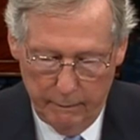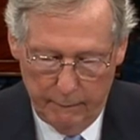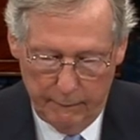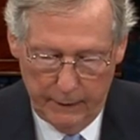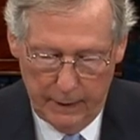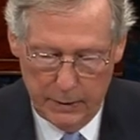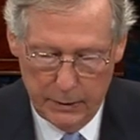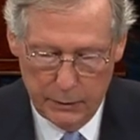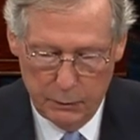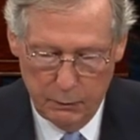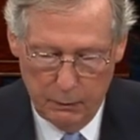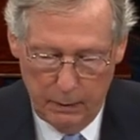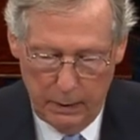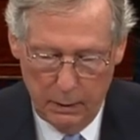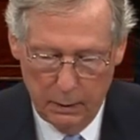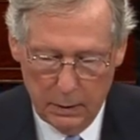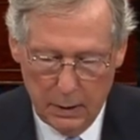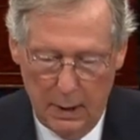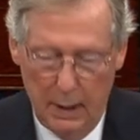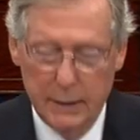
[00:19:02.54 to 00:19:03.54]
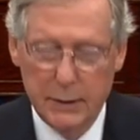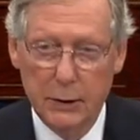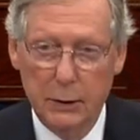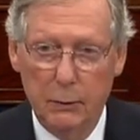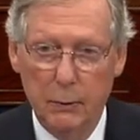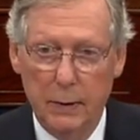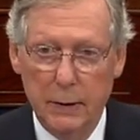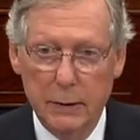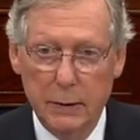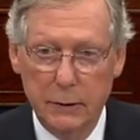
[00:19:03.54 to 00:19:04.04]
face real
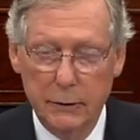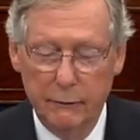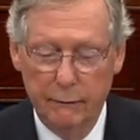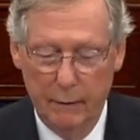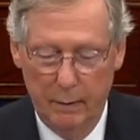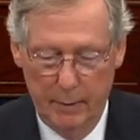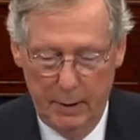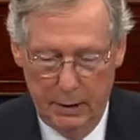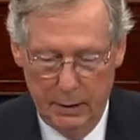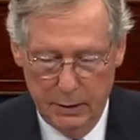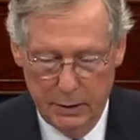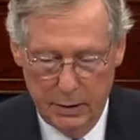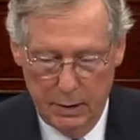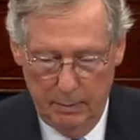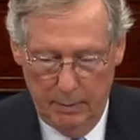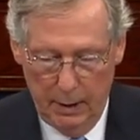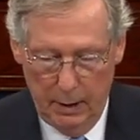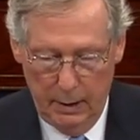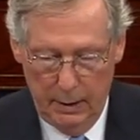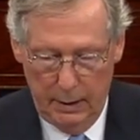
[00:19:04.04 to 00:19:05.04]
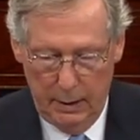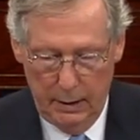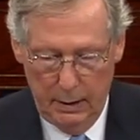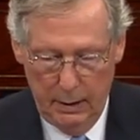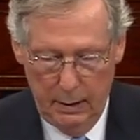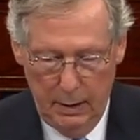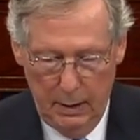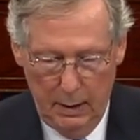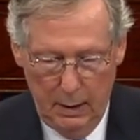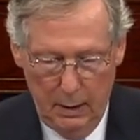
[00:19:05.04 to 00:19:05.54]
consequences from instability,
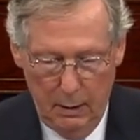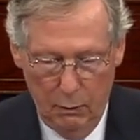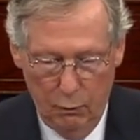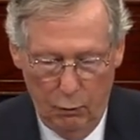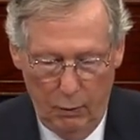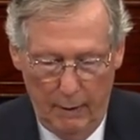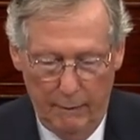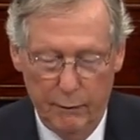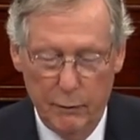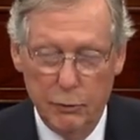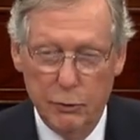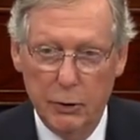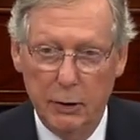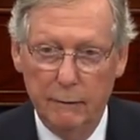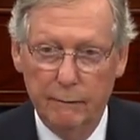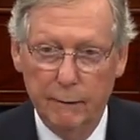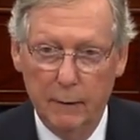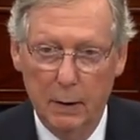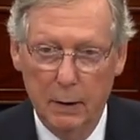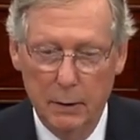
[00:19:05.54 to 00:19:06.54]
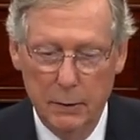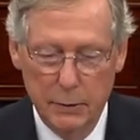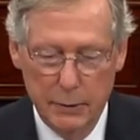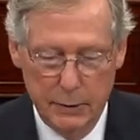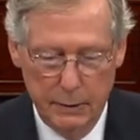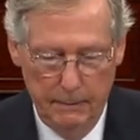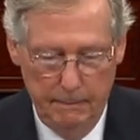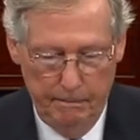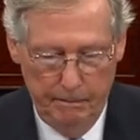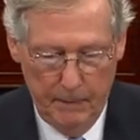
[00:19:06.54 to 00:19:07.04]
refugee flows,
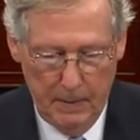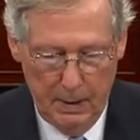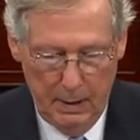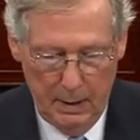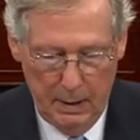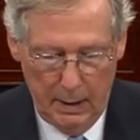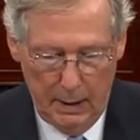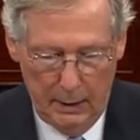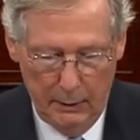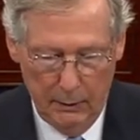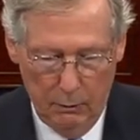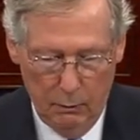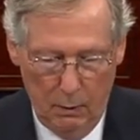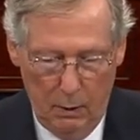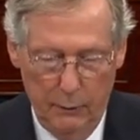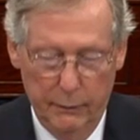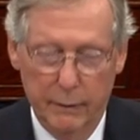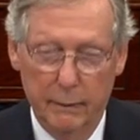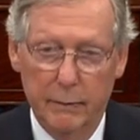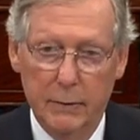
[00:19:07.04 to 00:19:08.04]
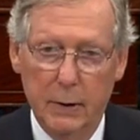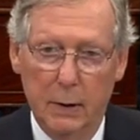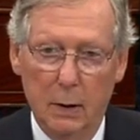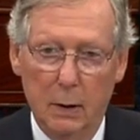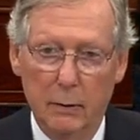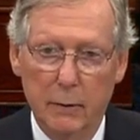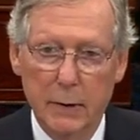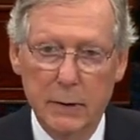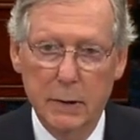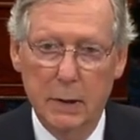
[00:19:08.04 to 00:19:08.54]
and the growth of
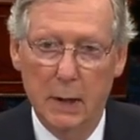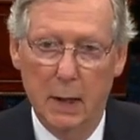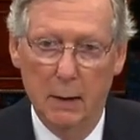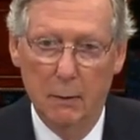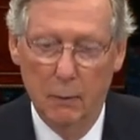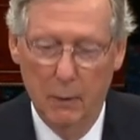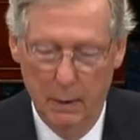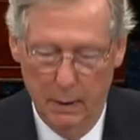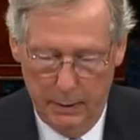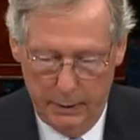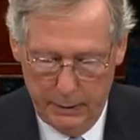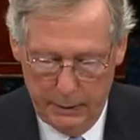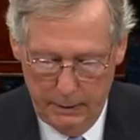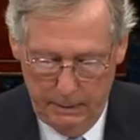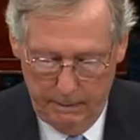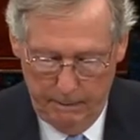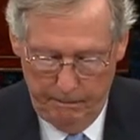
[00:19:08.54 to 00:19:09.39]
terrorist networks.